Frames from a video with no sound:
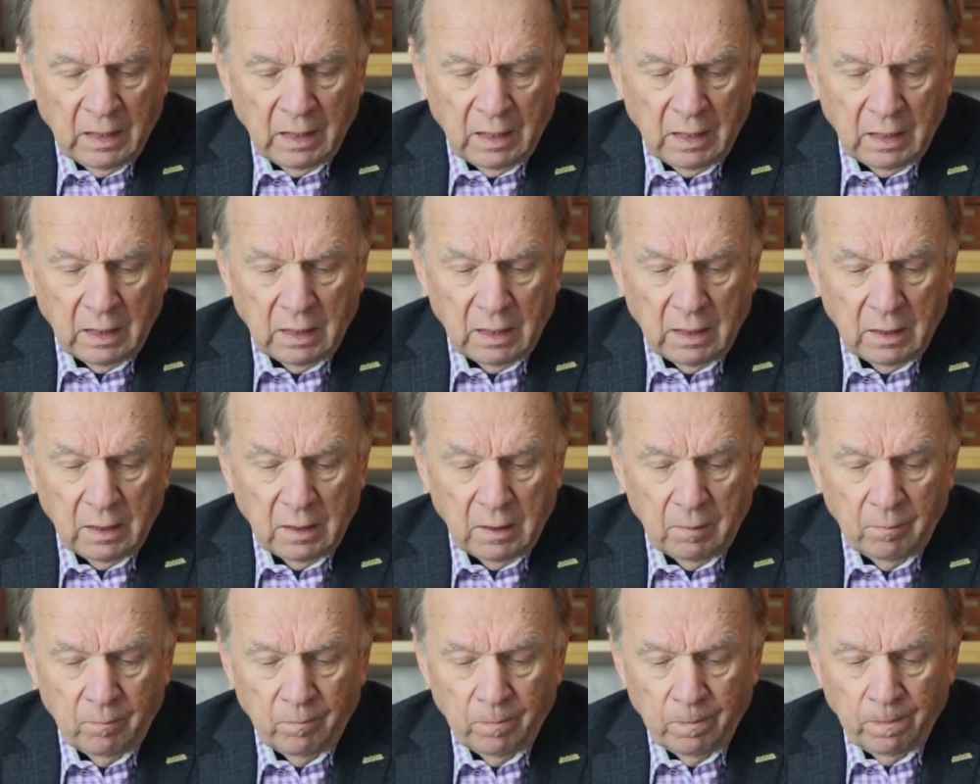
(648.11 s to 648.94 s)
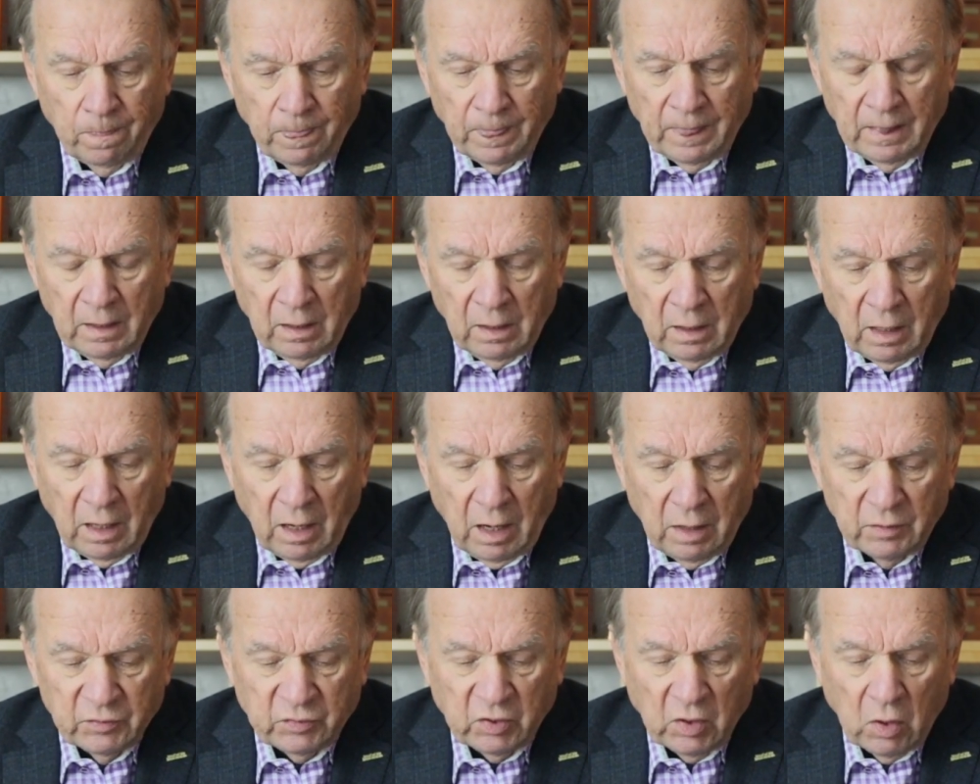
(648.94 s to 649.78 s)
Um,
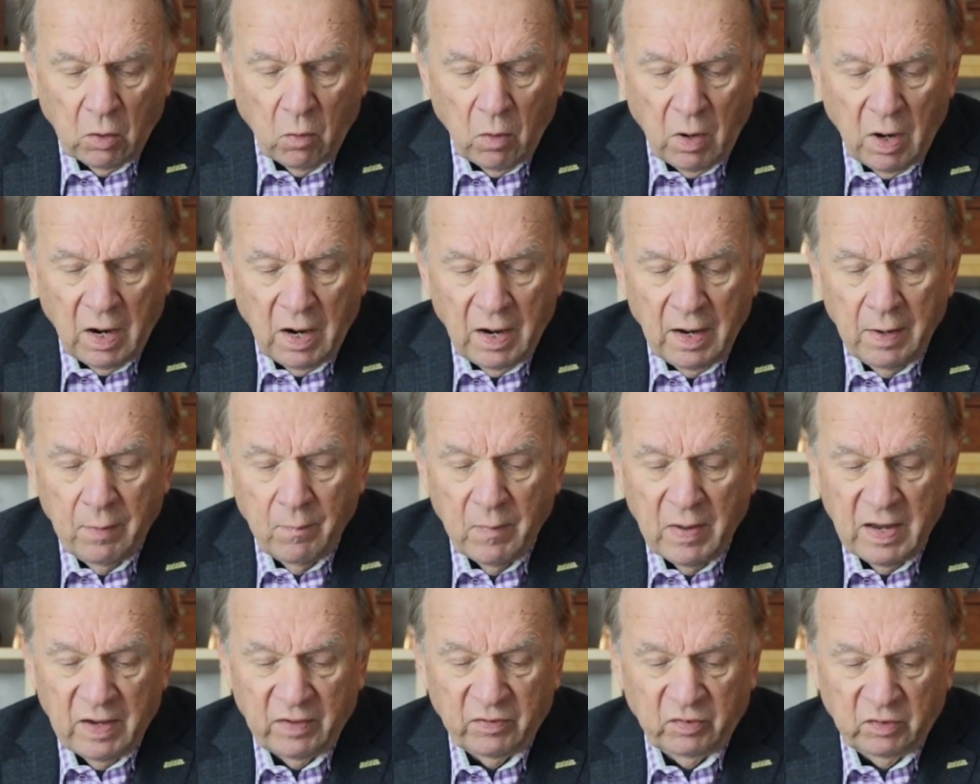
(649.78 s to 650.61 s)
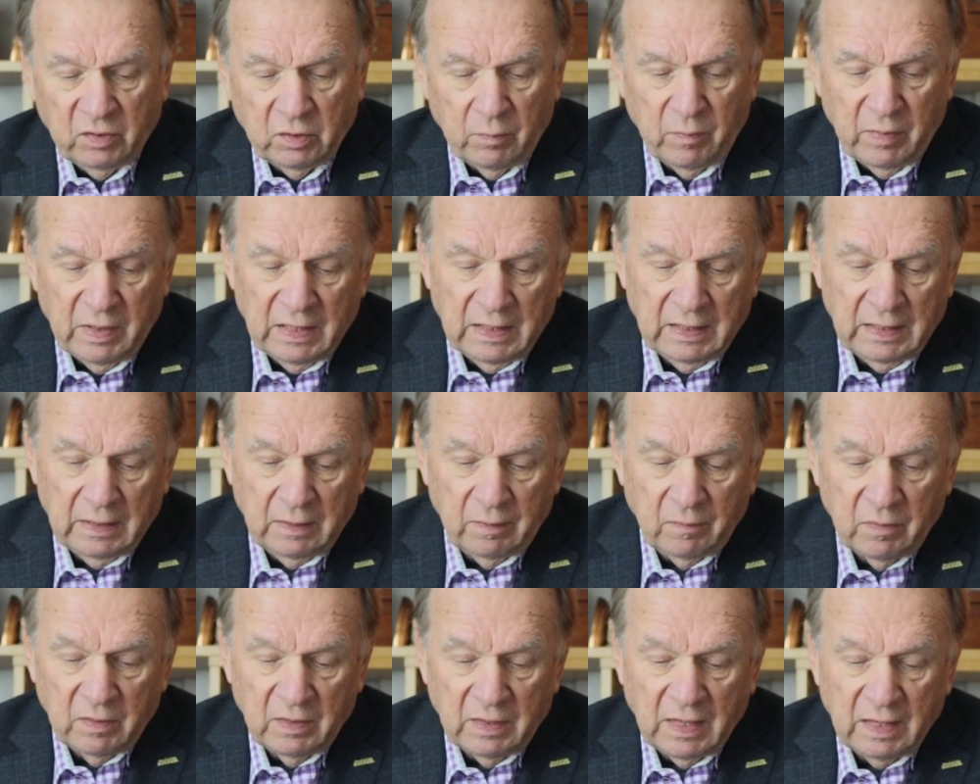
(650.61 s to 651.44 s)
so I'm
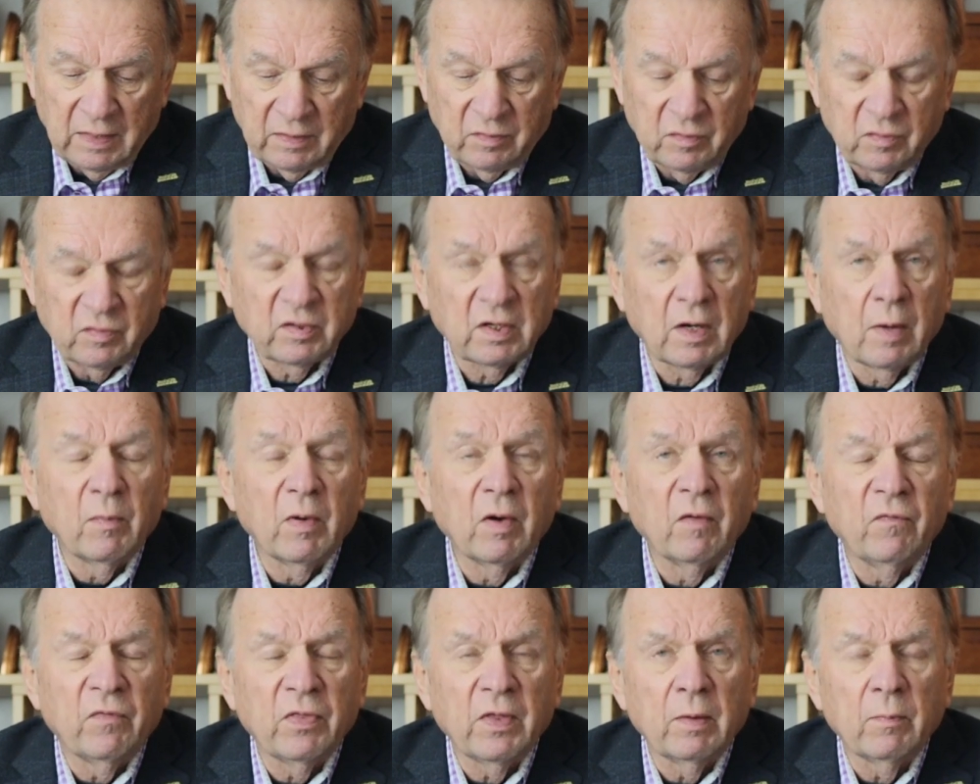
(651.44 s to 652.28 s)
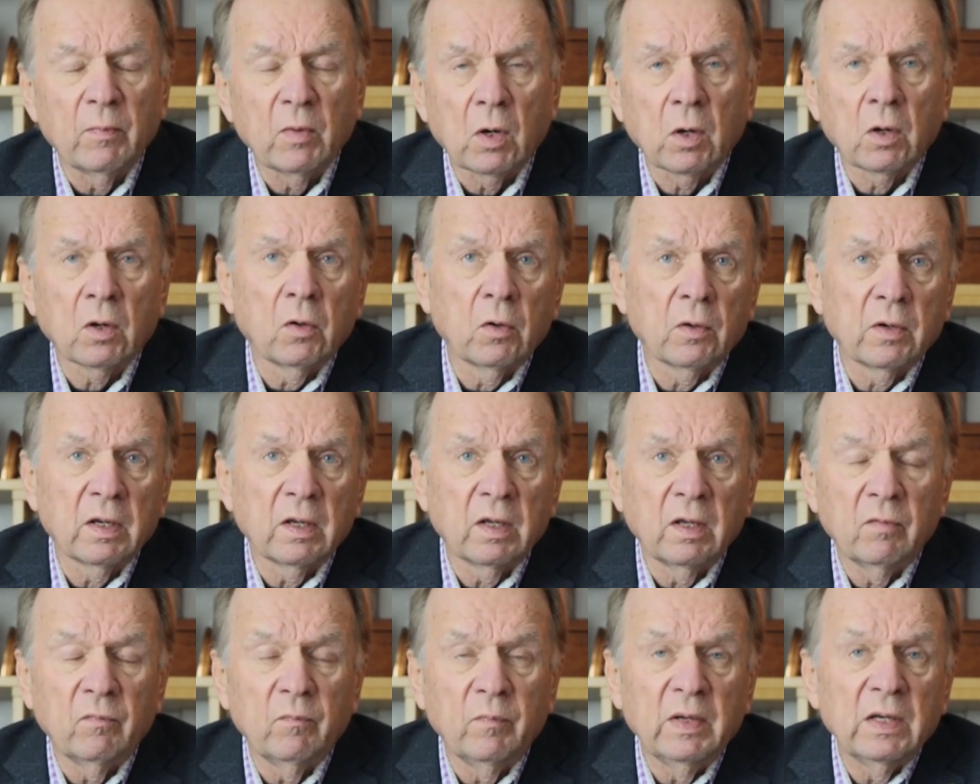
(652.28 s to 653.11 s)
estimating that some of them are going to
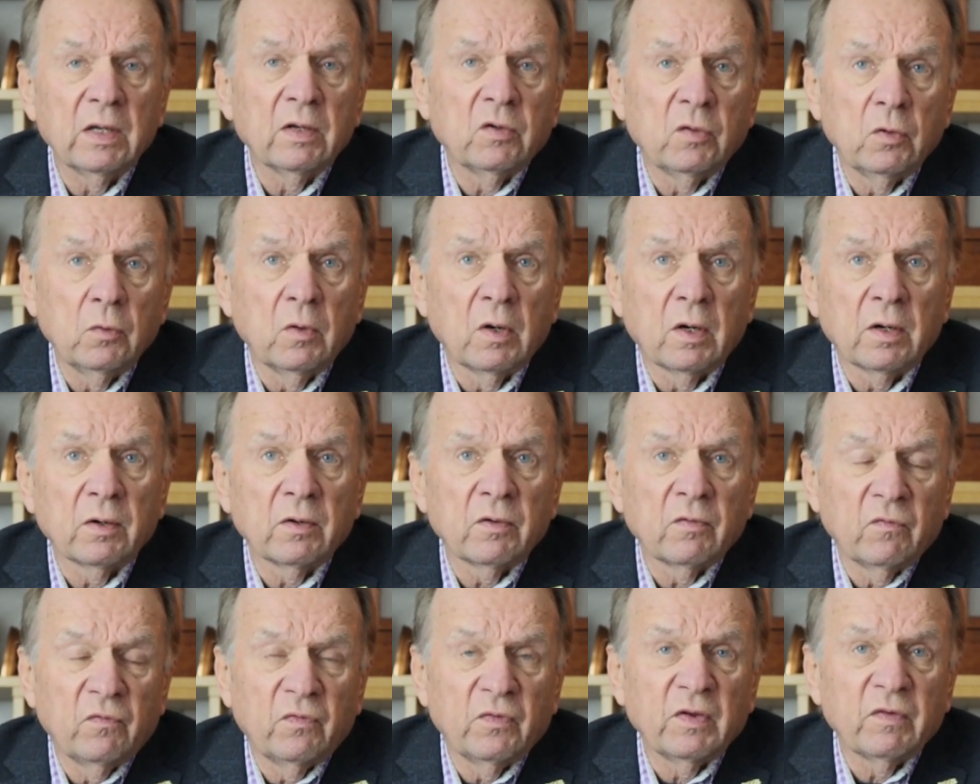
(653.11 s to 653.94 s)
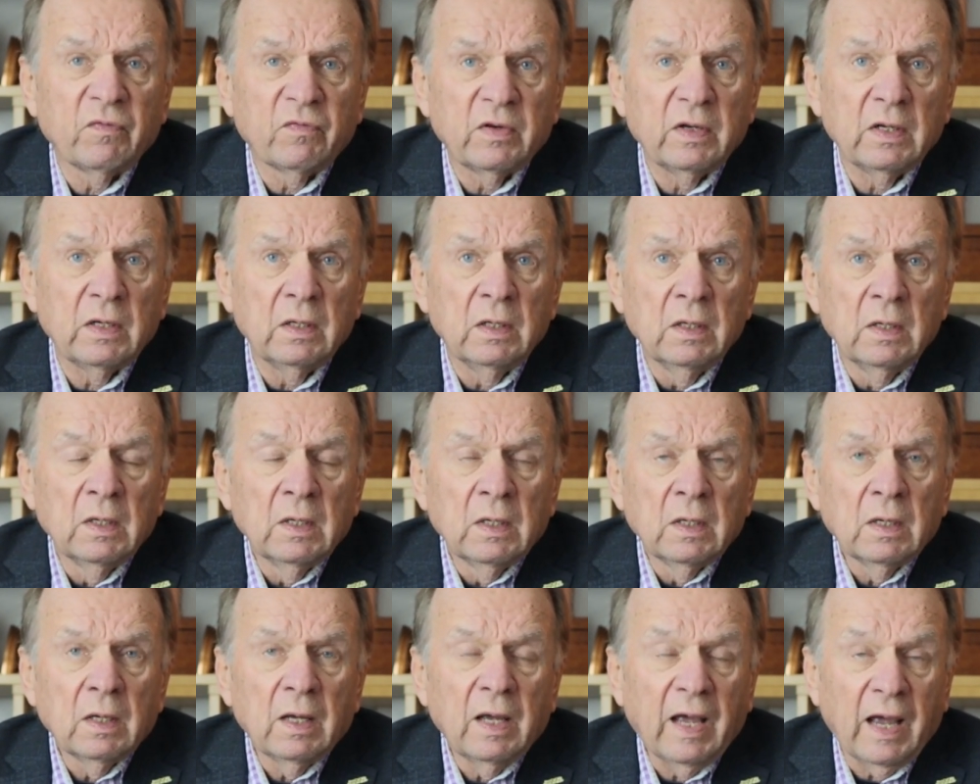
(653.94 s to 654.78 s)
give me a two hundred fifty
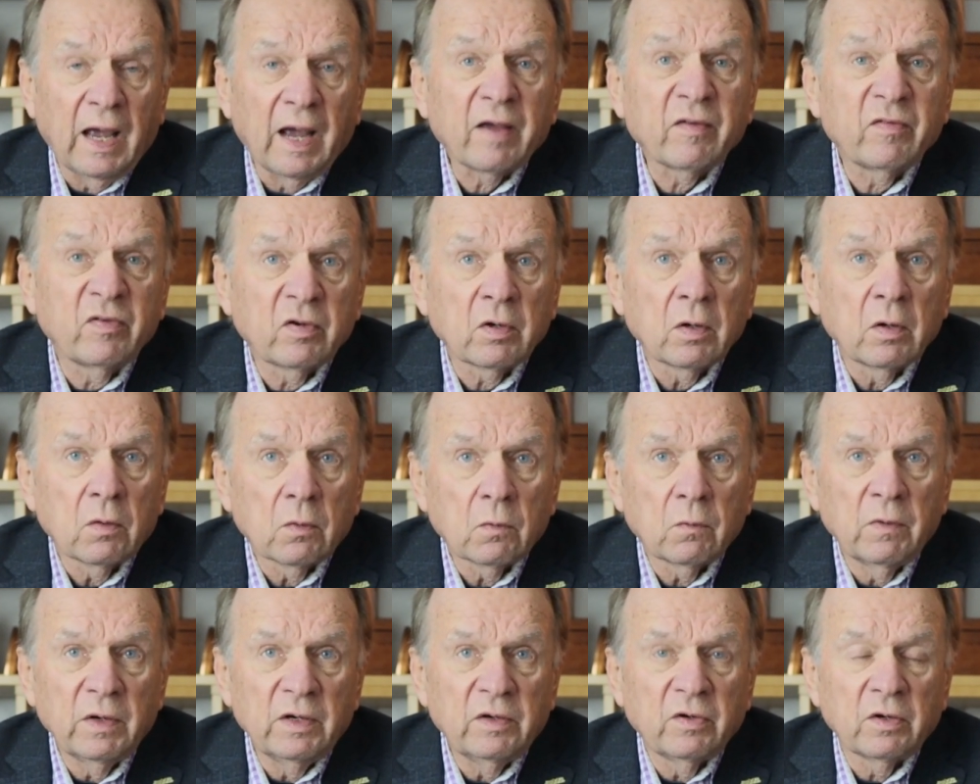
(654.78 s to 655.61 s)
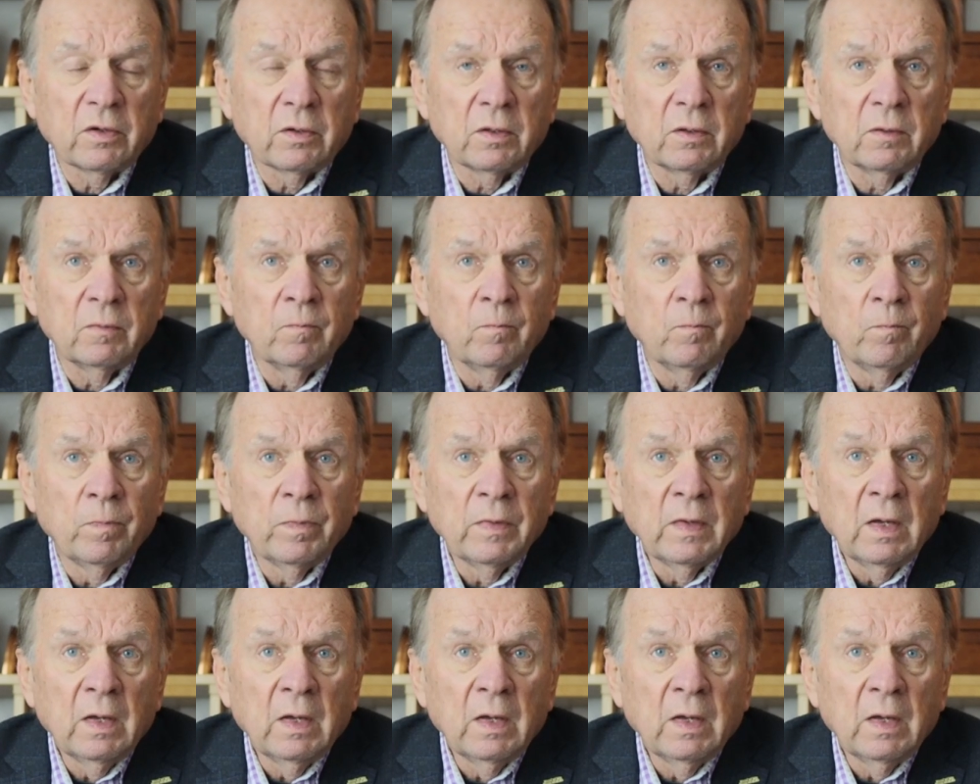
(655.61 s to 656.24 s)
X return.